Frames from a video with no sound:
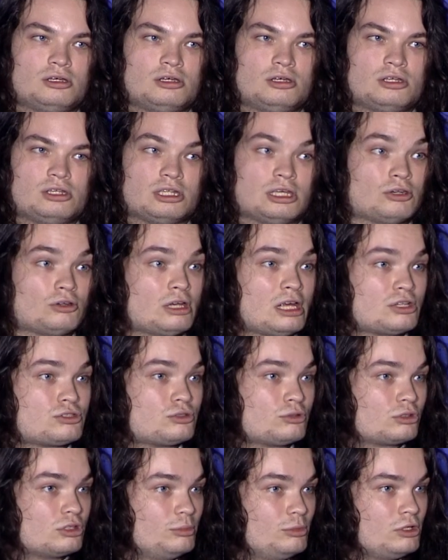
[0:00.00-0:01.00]
The
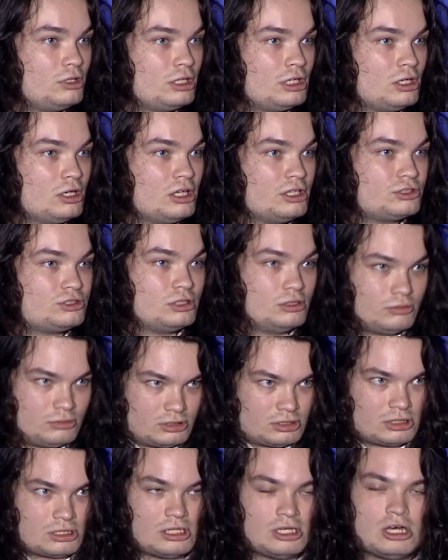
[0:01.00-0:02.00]
international community also
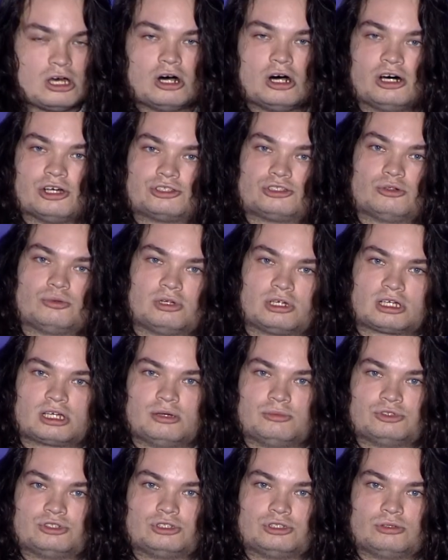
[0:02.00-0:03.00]
when it
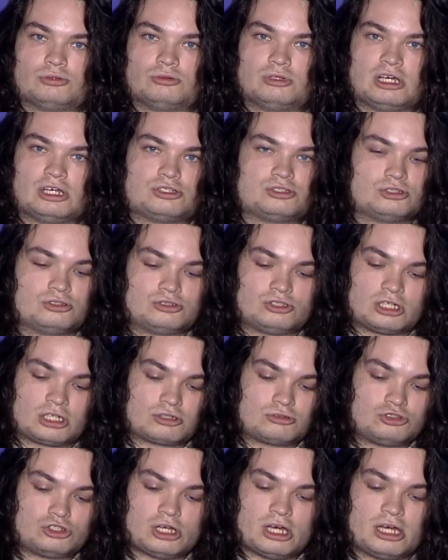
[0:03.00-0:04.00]
comes to nations like
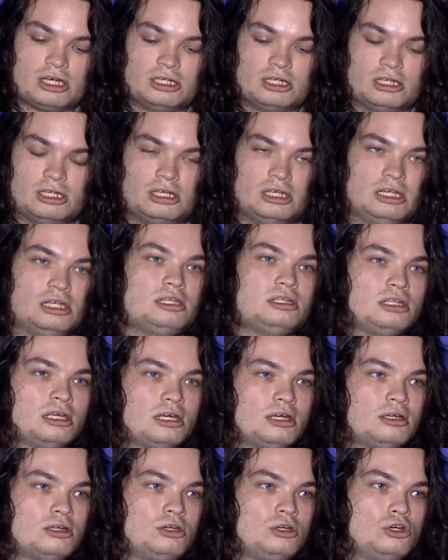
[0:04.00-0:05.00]
China and
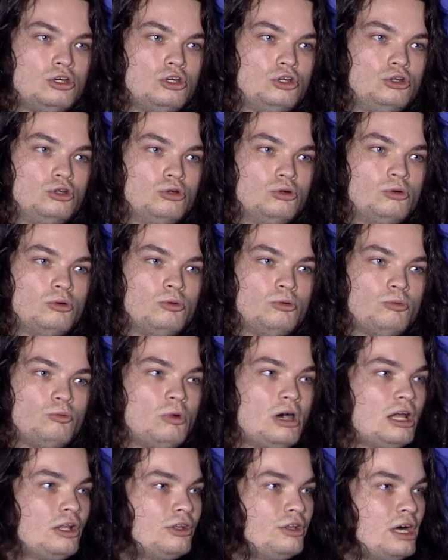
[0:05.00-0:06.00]
India, who,
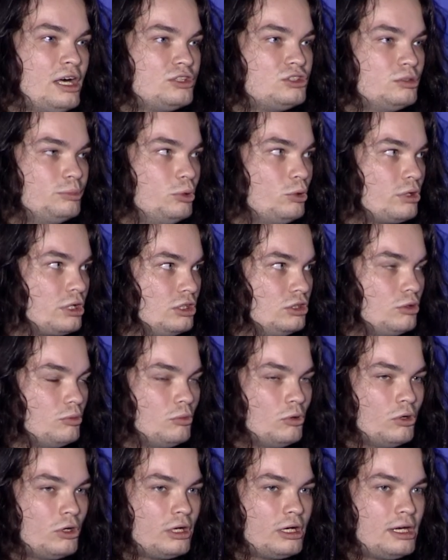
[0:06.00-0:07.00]
while not supporting the
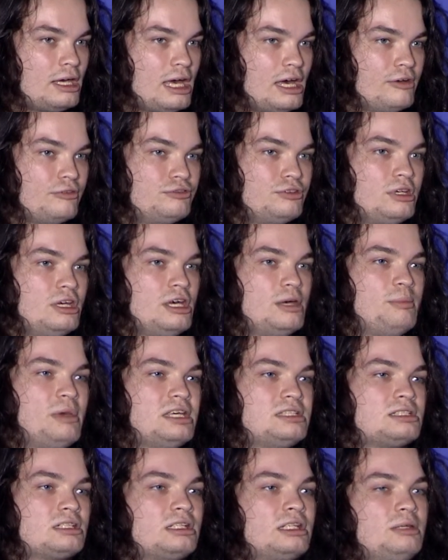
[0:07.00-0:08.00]
war, have
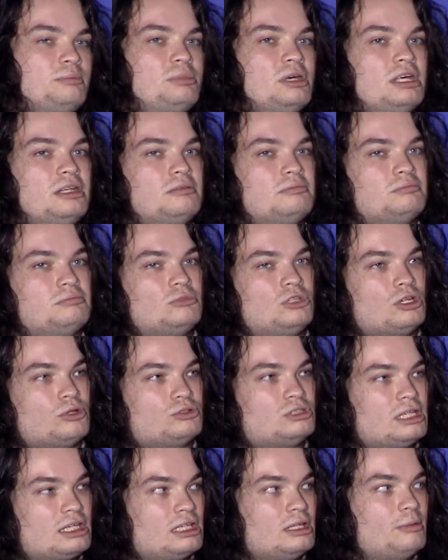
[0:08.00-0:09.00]
basically been,
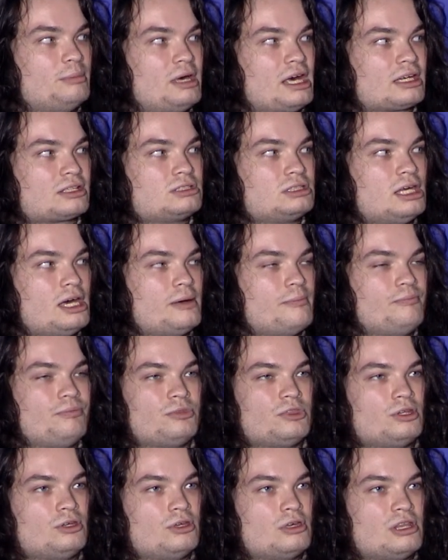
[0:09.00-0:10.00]
taking a back step.
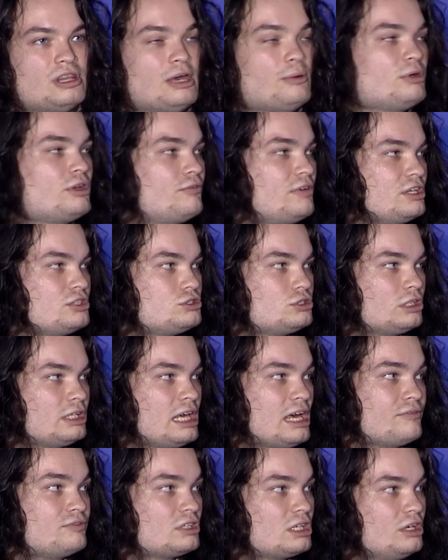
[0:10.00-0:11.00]
They would eventually
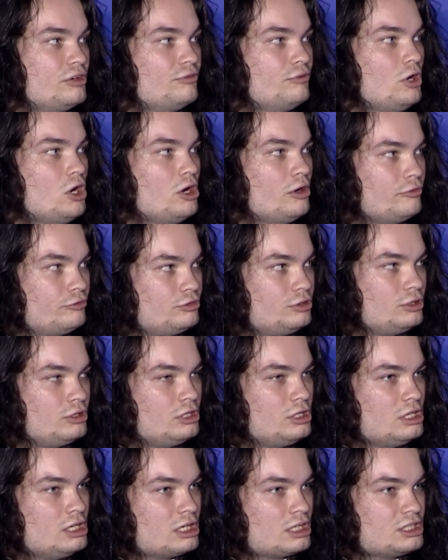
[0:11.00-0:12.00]
have to get involved.
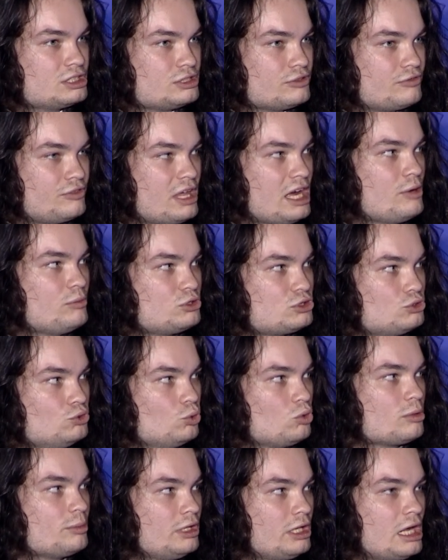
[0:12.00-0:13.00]
Because if that was
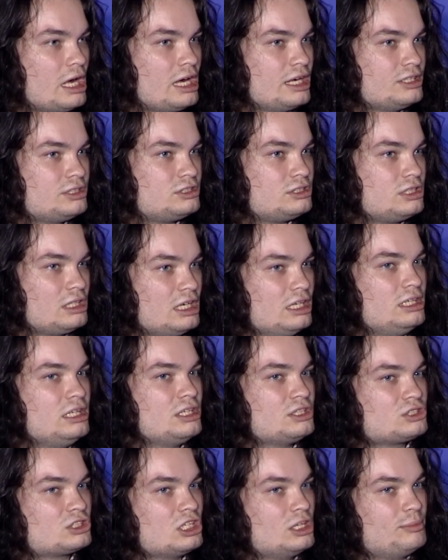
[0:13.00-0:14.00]
normalized, India
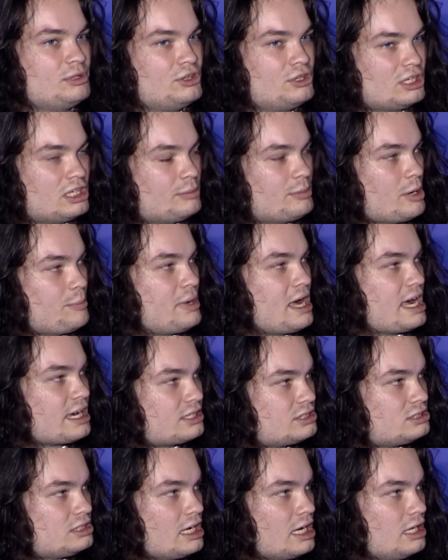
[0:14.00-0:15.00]
is going to be thinking about
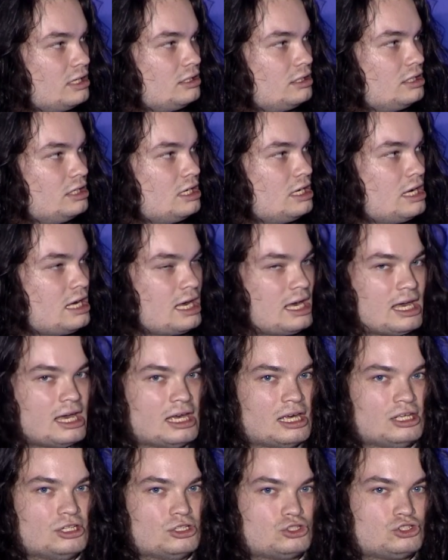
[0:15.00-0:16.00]
Pakistan,
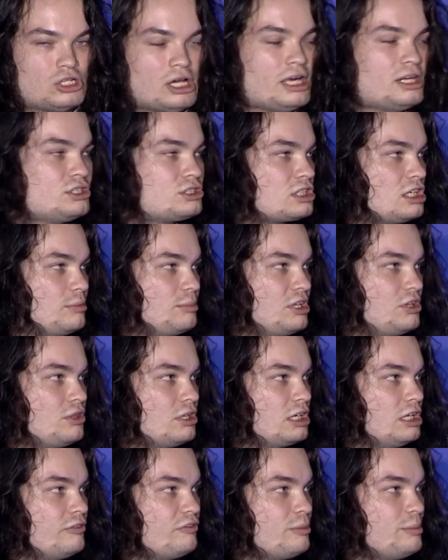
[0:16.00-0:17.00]
and China is going to be
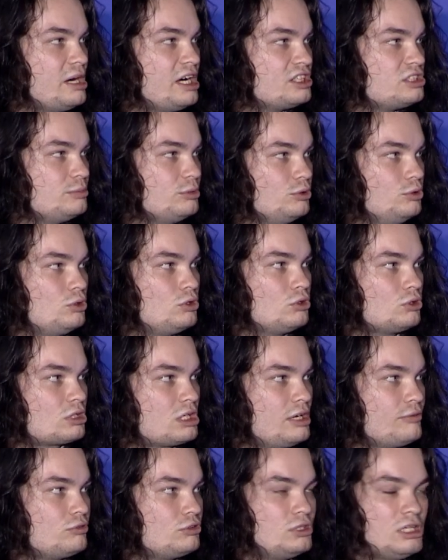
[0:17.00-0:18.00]
thinking of a possible nuclear
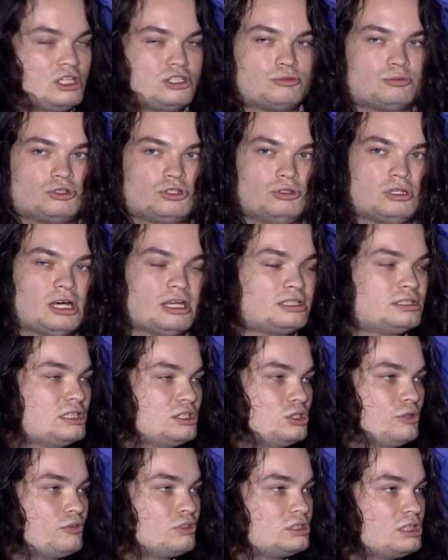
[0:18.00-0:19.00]
confrontation with the United States
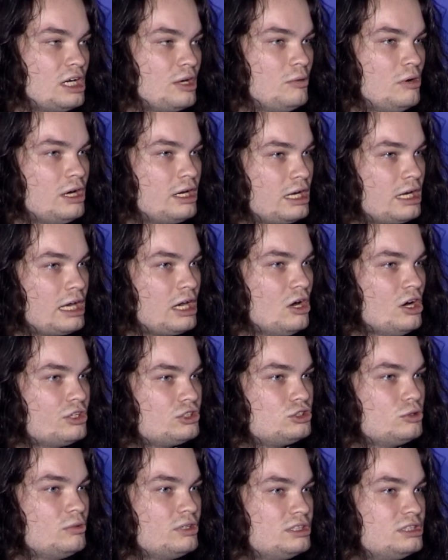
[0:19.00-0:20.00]
over Taiwan. And I
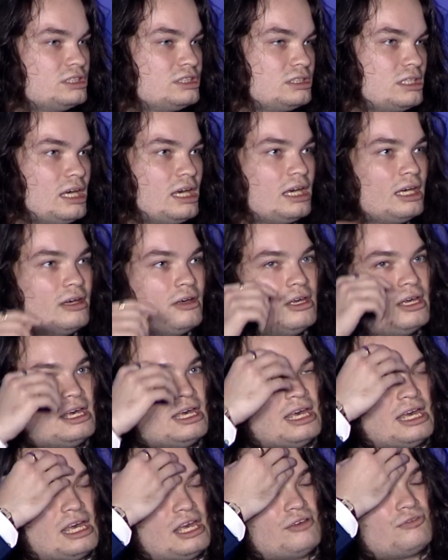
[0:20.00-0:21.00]
also want to say,
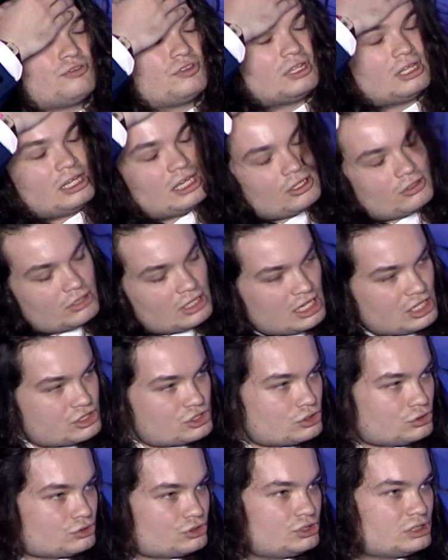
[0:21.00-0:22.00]
if the
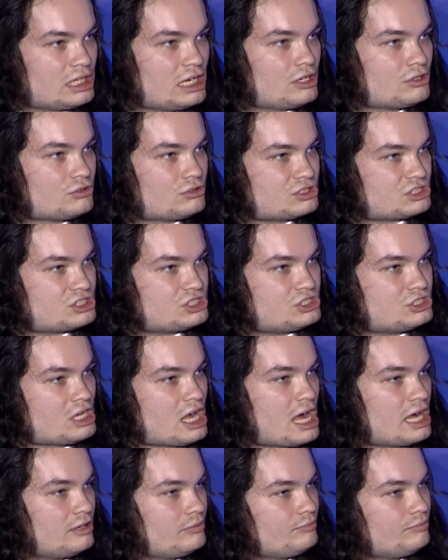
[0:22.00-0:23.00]
international standard is
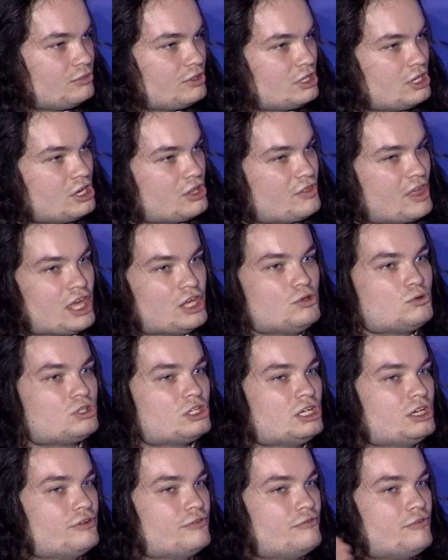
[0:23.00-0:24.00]
set that you
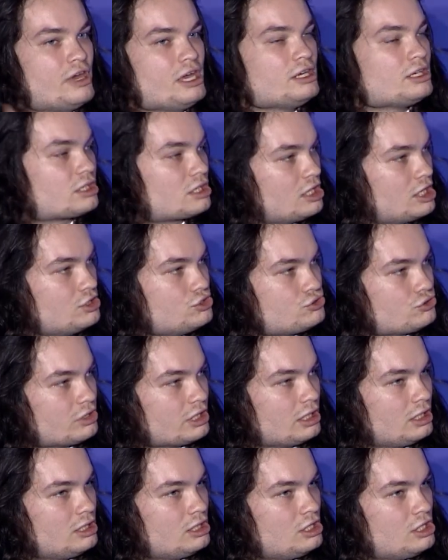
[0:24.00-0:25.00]
can invade a
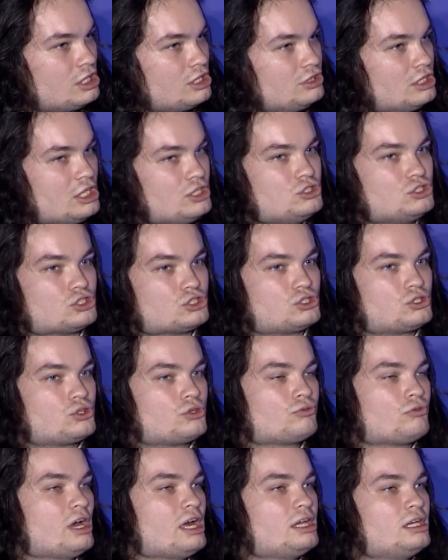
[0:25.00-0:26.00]
country, then just
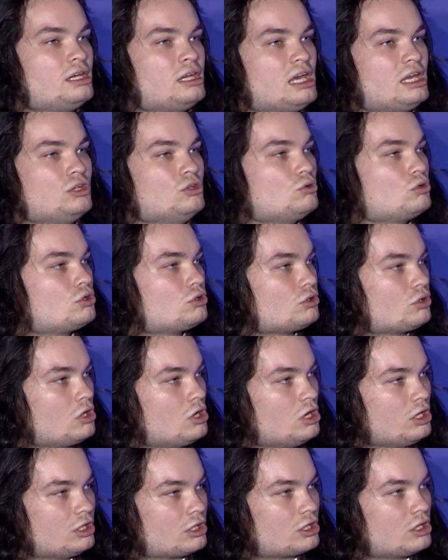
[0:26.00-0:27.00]
threaten a nuclear
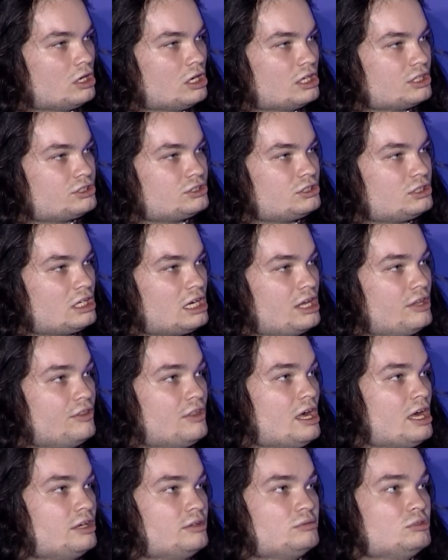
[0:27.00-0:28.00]
holocaust, and
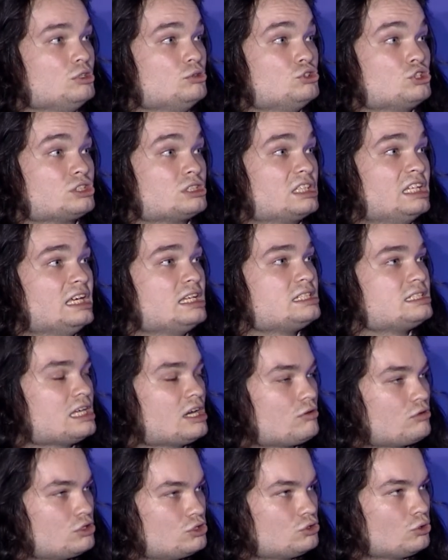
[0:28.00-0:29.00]
then you just get
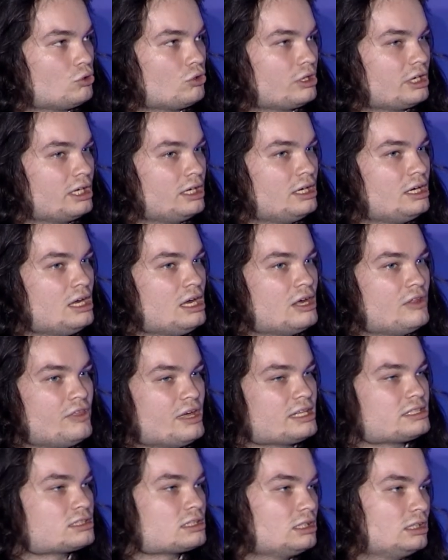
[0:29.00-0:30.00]
territory,
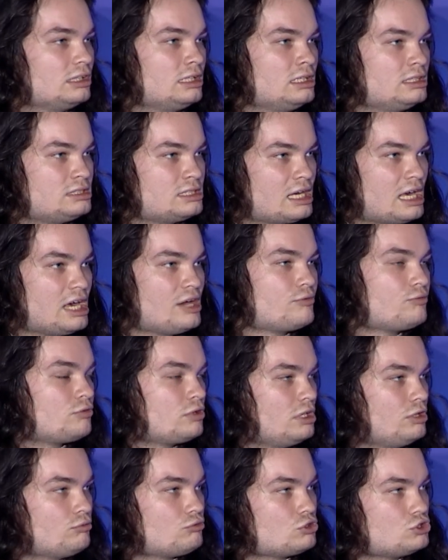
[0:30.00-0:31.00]
that's going to lead to
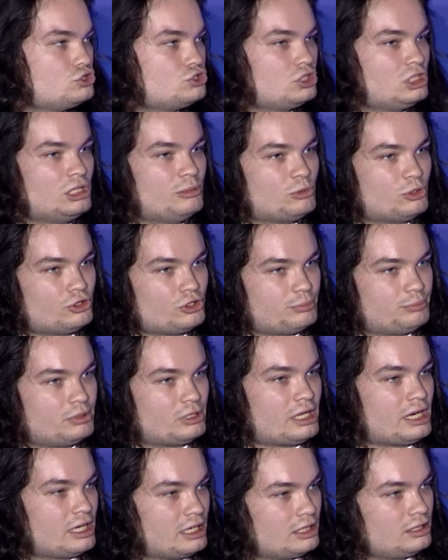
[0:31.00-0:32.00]
every regime on the
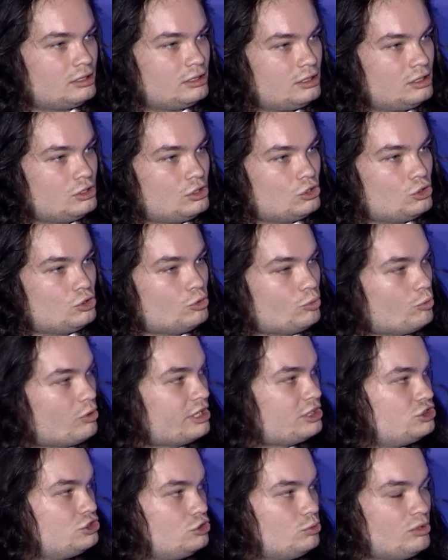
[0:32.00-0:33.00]
planet who
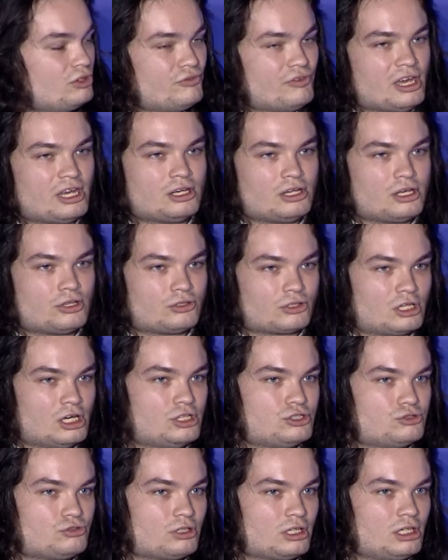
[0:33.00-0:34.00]
wants to invade another
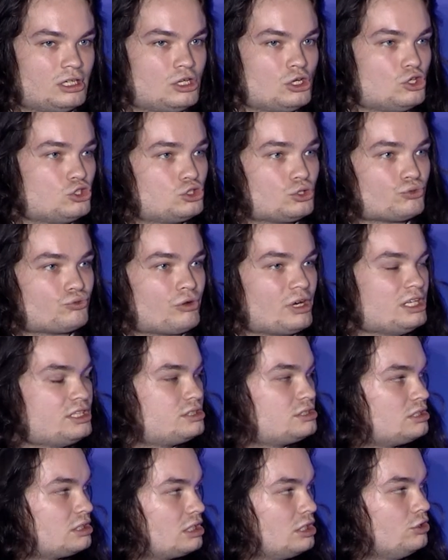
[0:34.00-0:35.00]
country to race
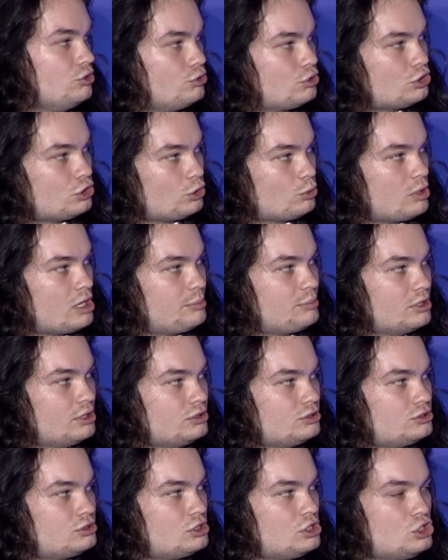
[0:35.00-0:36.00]
to get nuclear
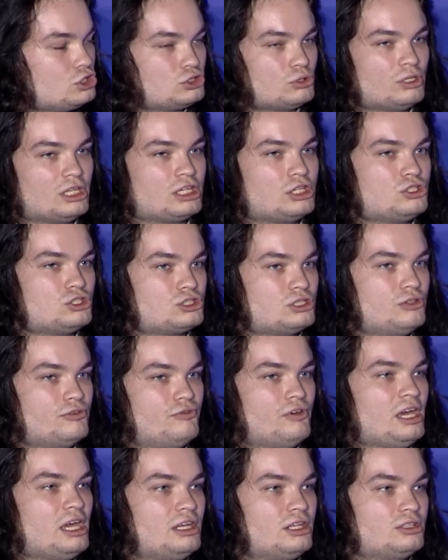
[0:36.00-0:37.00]
weapons so they can just
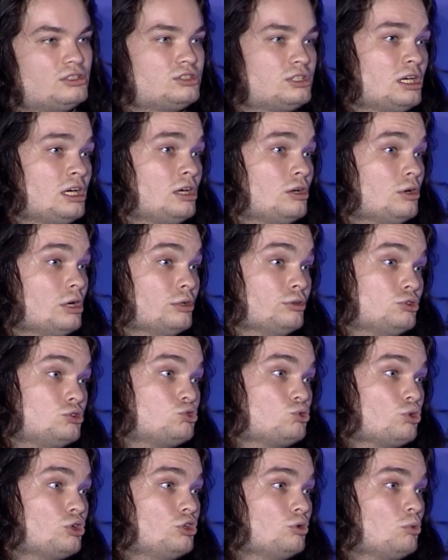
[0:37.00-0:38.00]
invade and say, I'll
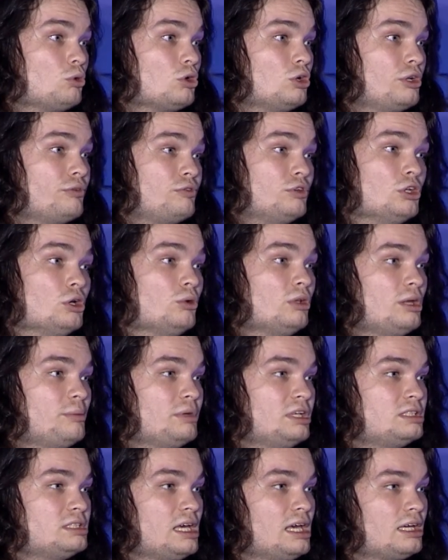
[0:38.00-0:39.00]
destroy the world if you don't let
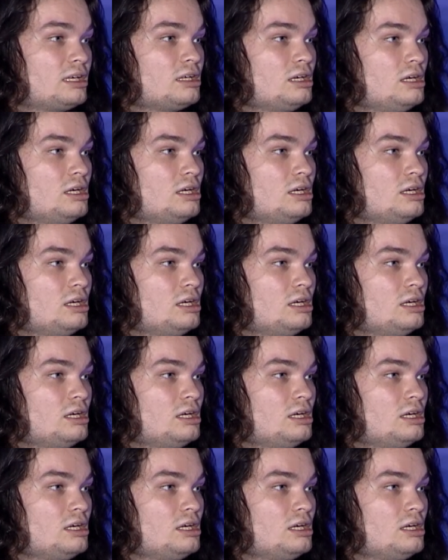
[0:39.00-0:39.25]
me take